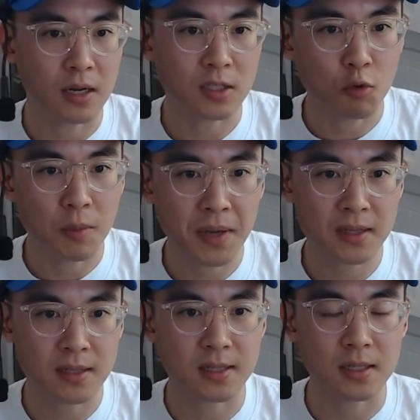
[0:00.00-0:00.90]
And so we picked
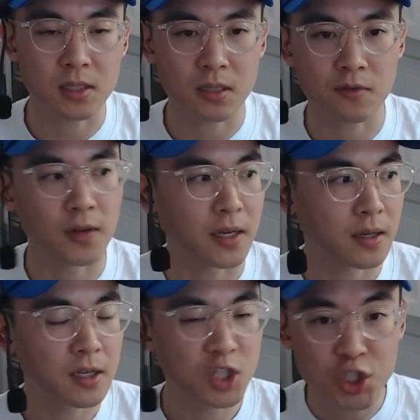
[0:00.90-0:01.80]
this idea of like
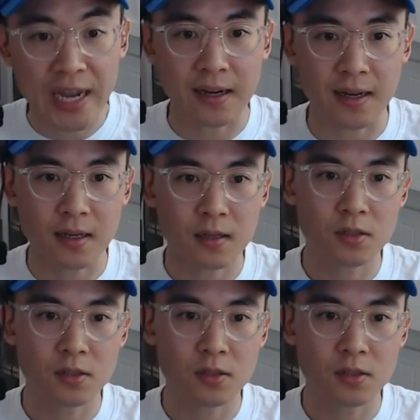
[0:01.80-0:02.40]
shading.